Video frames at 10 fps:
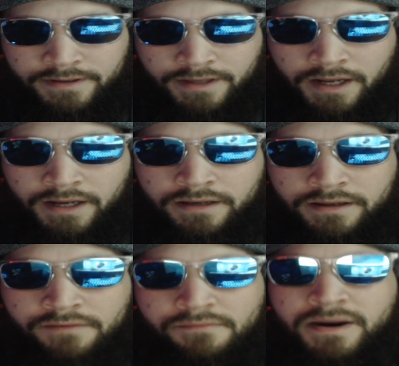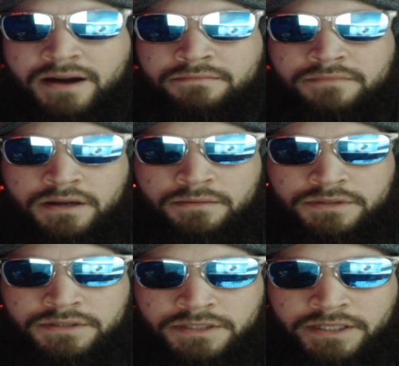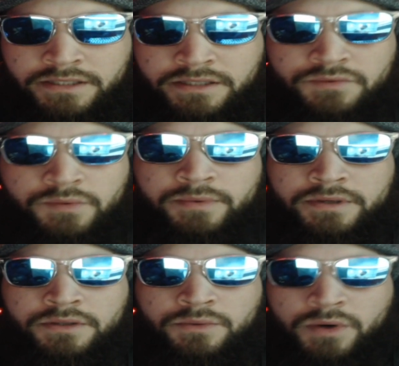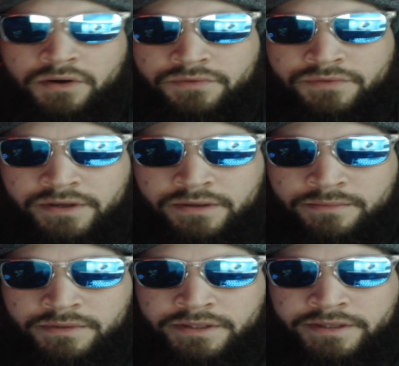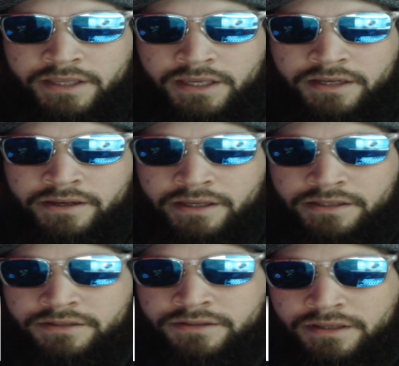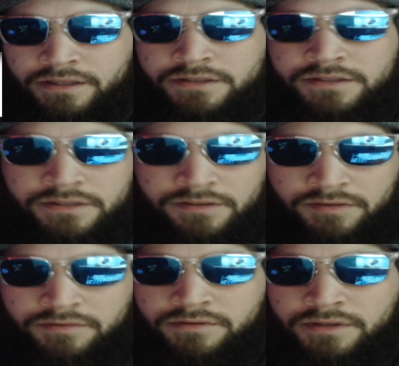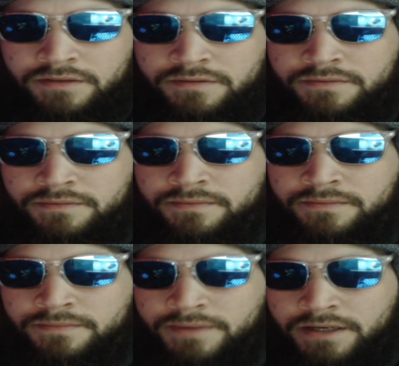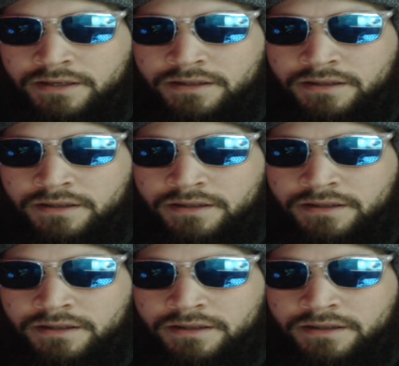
I love my mama. Ain't never been to welfare, but there ain't another soul that's better